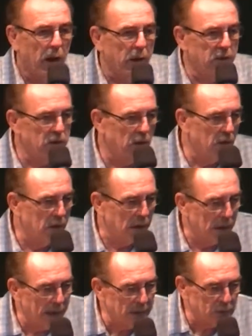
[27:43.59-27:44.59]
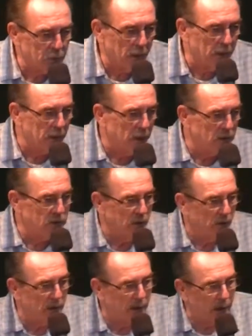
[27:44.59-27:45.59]
I shared it last week and I'll
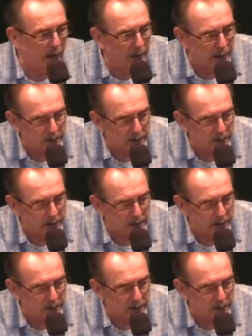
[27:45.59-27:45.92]
share it again.